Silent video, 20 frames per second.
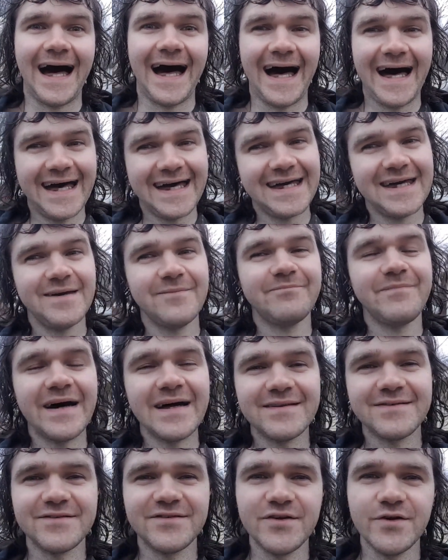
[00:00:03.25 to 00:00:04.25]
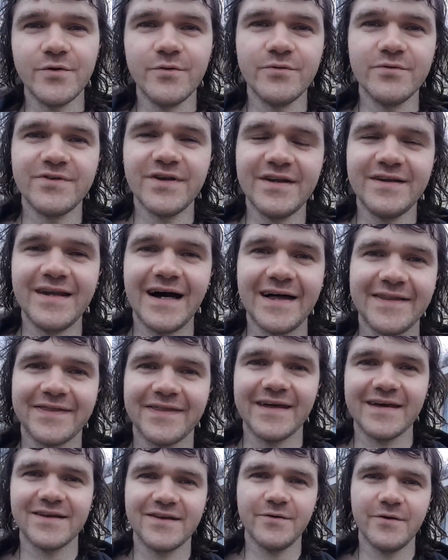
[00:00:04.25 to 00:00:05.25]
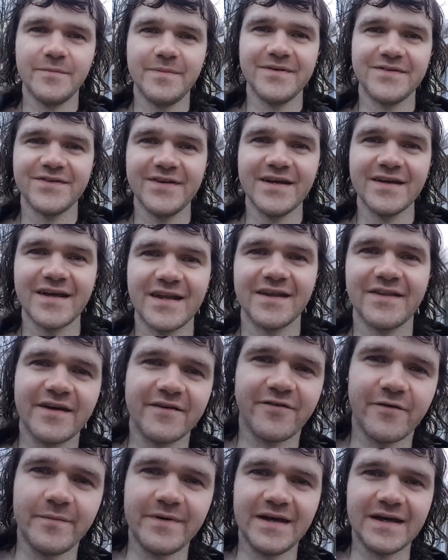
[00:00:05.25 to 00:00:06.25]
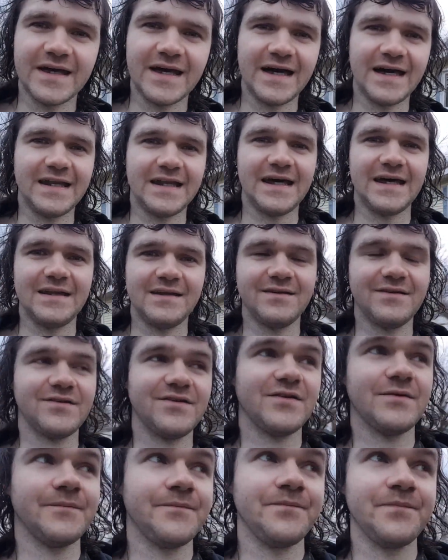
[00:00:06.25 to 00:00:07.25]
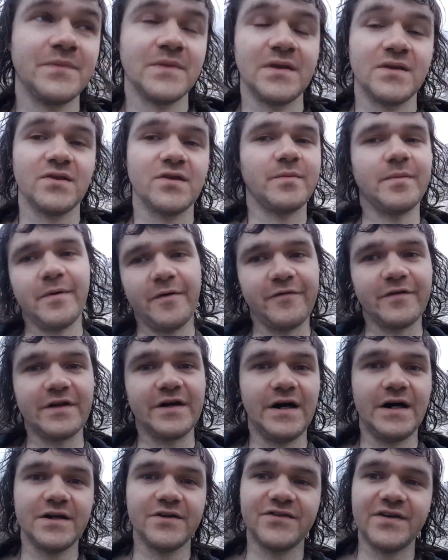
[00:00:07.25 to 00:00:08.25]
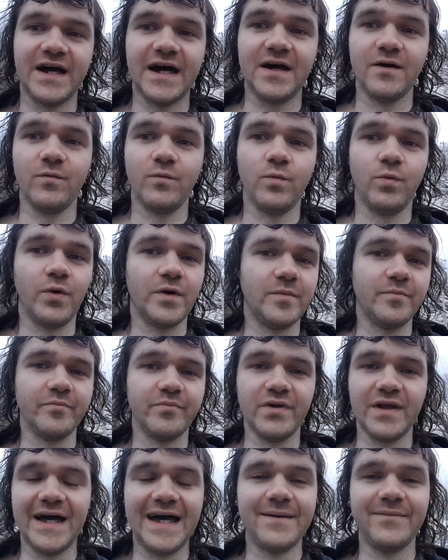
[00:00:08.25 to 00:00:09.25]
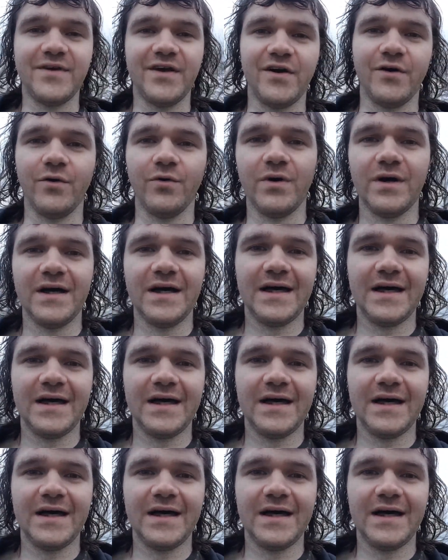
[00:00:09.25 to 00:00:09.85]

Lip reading: I bet you did not think you would be seeing anything from me again, and perfectly honest, I wouldn't blame you.